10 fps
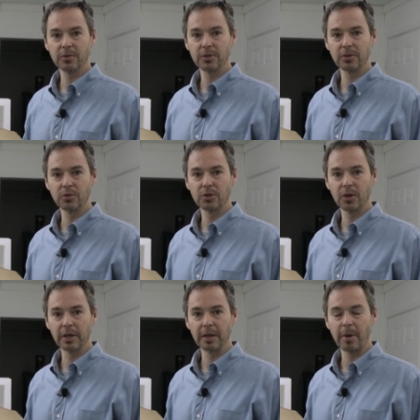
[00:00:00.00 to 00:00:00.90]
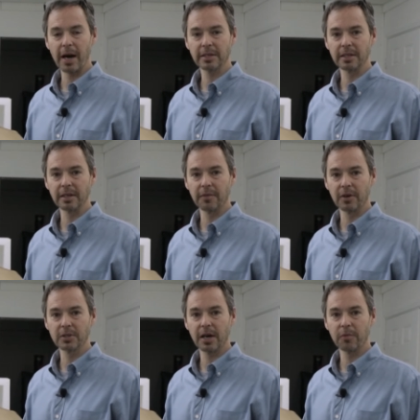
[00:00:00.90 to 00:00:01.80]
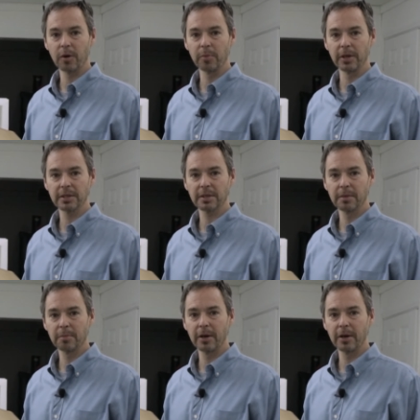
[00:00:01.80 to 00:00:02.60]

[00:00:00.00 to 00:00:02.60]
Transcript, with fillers: to show the unboxing of our Software bisque